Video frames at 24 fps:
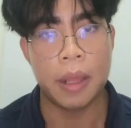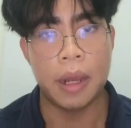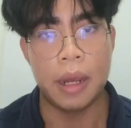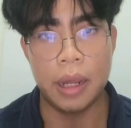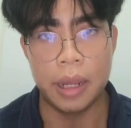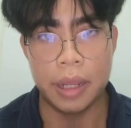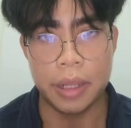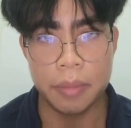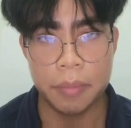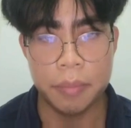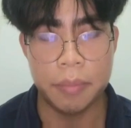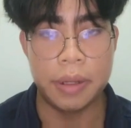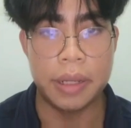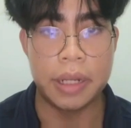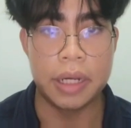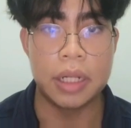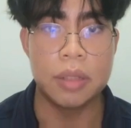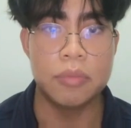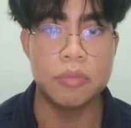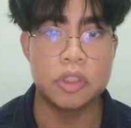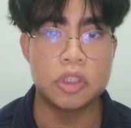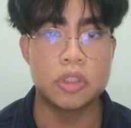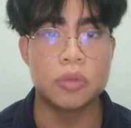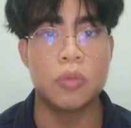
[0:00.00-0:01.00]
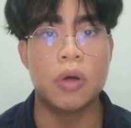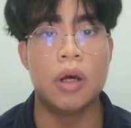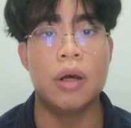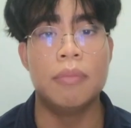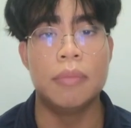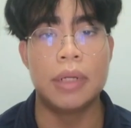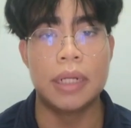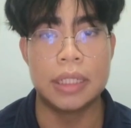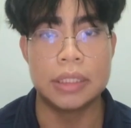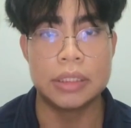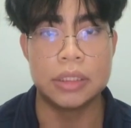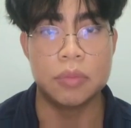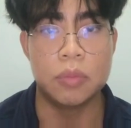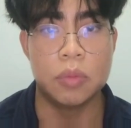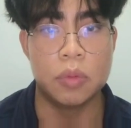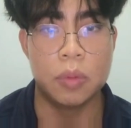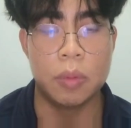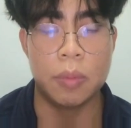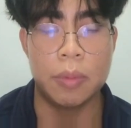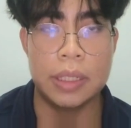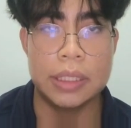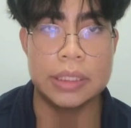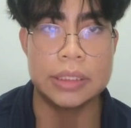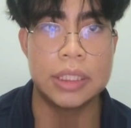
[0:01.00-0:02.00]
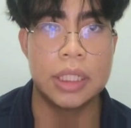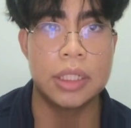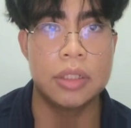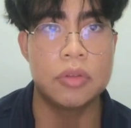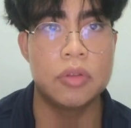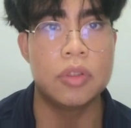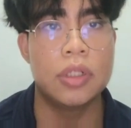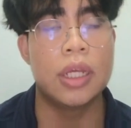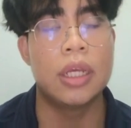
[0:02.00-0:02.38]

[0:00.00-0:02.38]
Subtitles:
Hi, my name is Muhammad Asim Muhammad Ihsan.